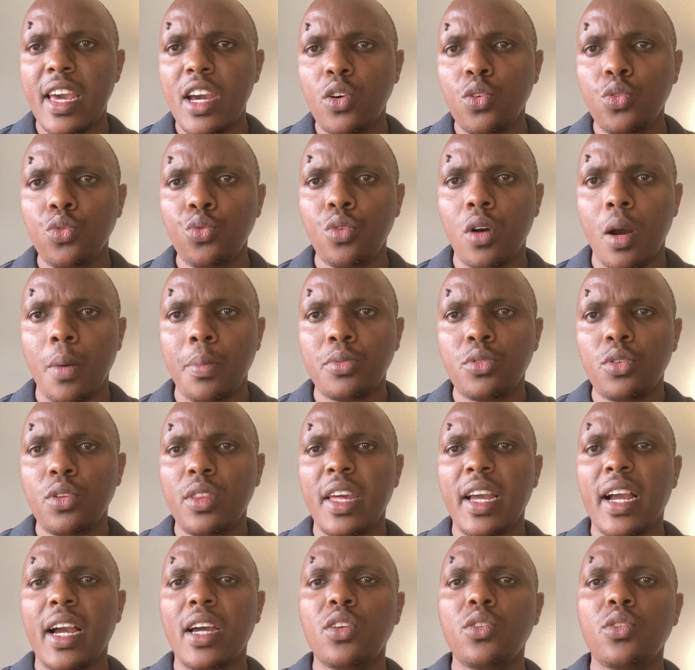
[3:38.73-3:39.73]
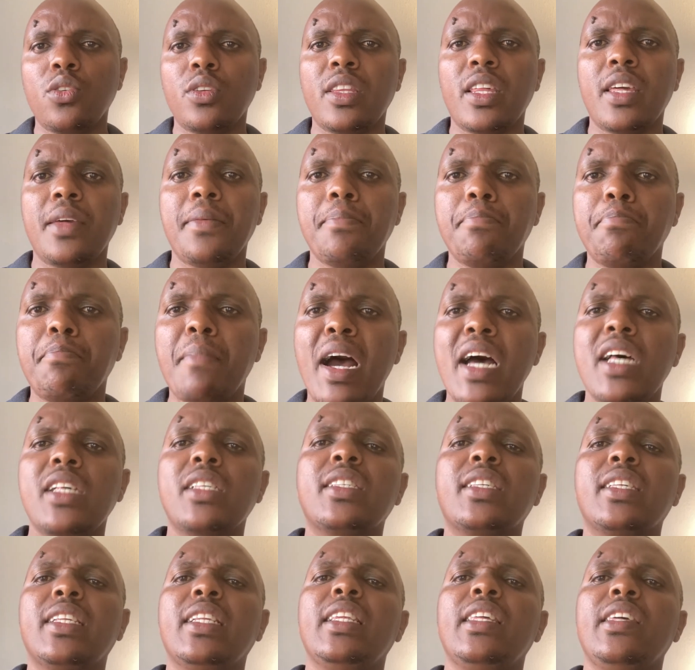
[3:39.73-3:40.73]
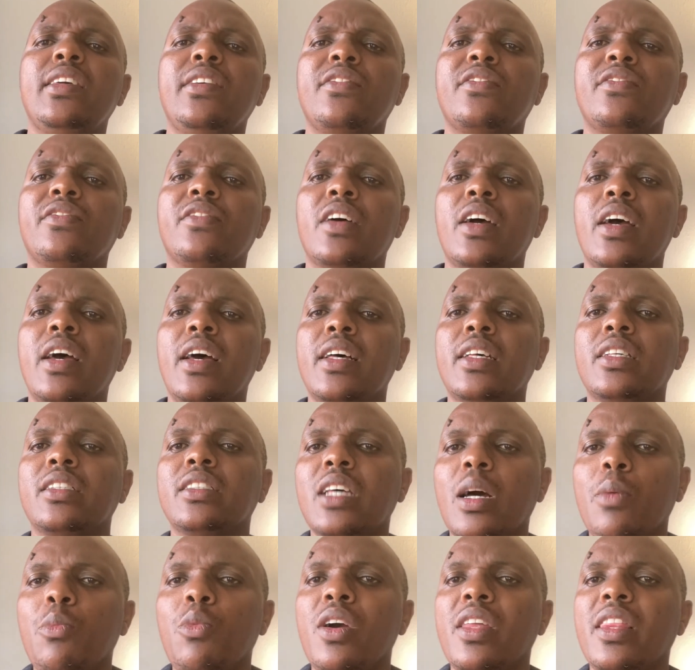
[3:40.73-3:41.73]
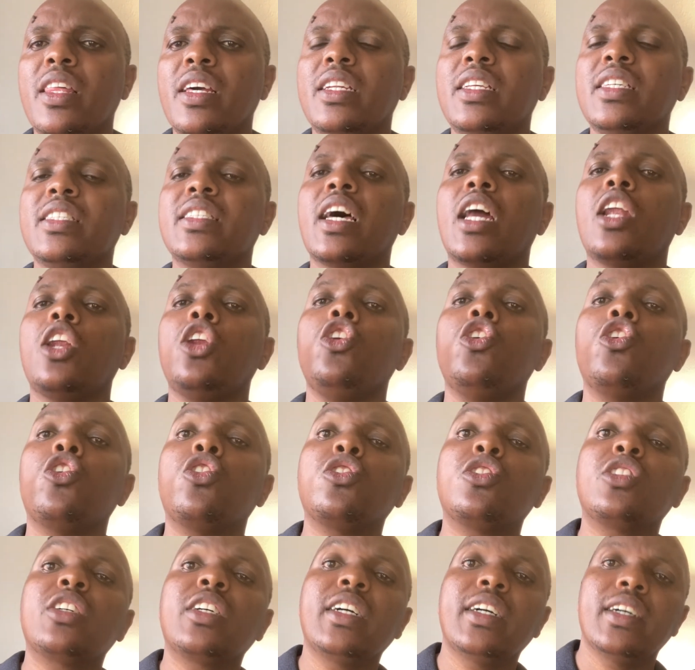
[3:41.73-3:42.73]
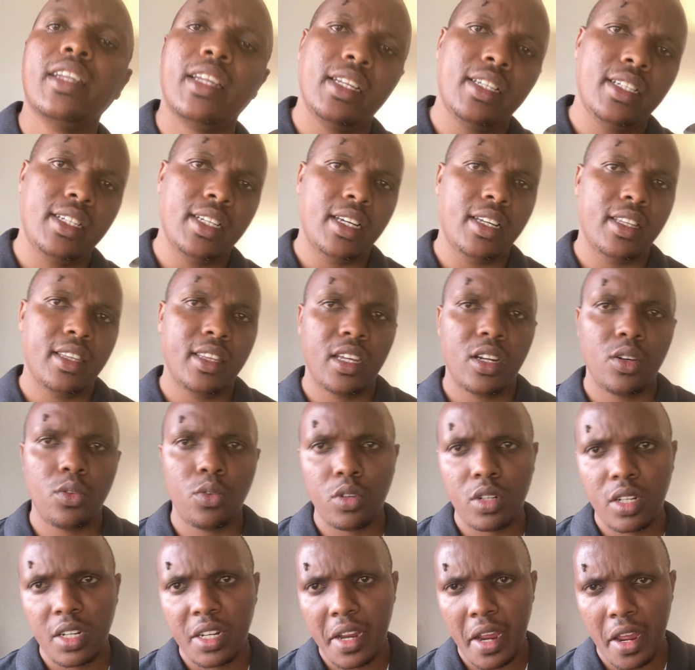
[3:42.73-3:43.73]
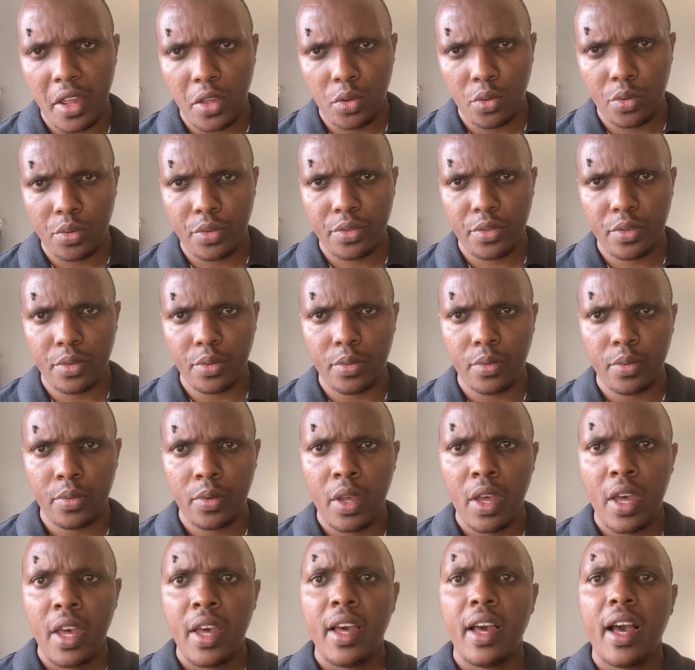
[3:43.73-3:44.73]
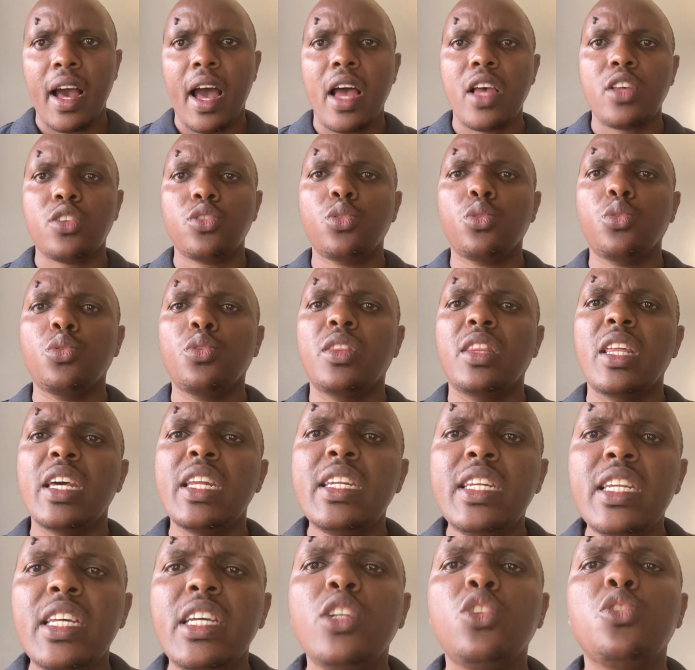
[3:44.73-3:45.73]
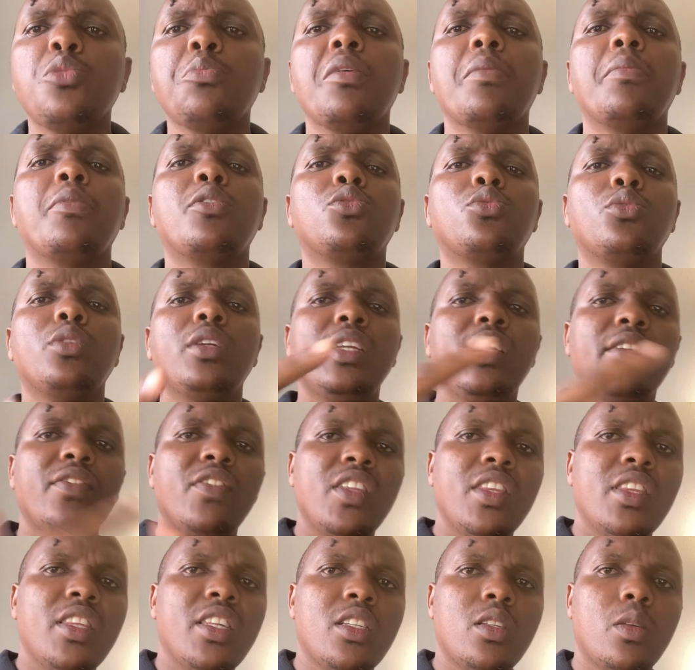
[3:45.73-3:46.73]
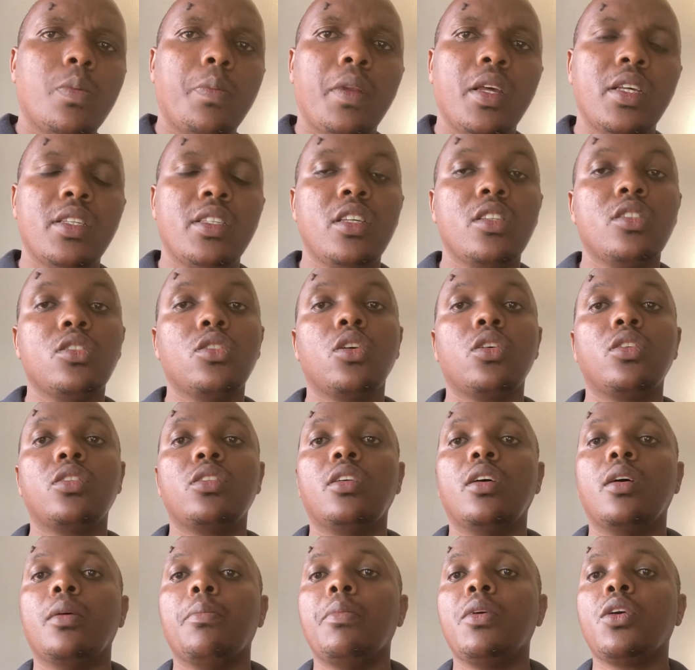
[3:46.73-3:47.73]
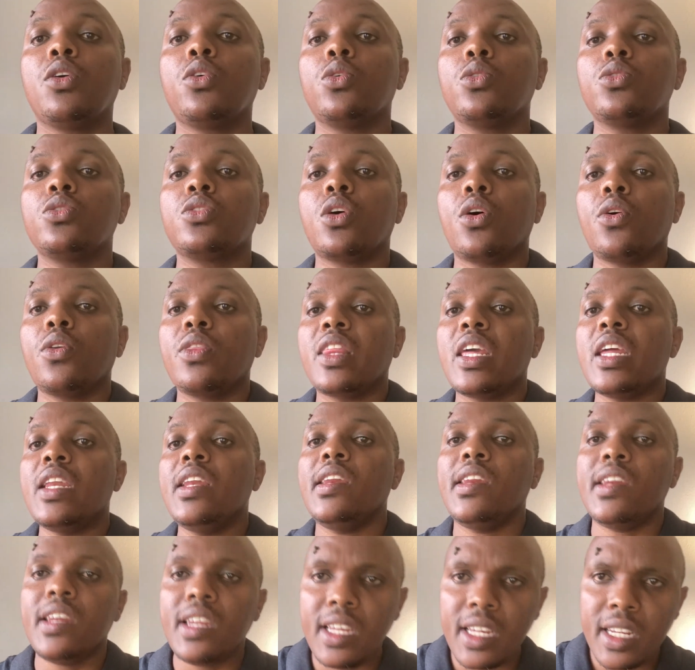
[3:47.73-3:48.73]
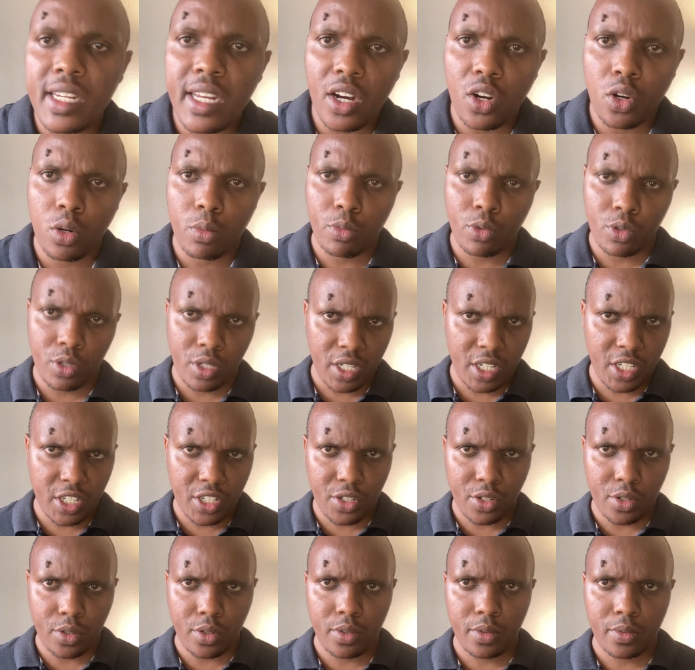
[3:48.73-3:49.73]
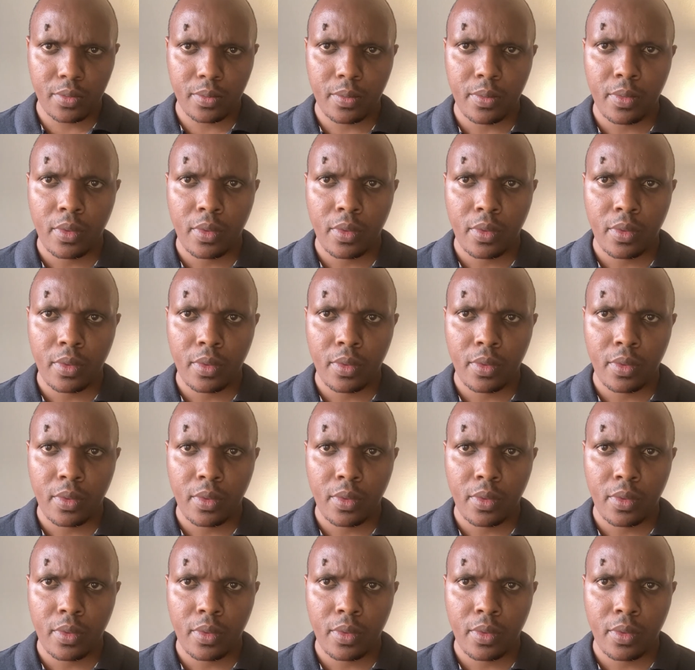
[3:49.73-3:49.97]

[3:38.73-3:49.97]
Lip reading: grew up. So they must live somewhere that is a lot greater than what they're used to. So the need to be able to live in this place is not because they need accommodation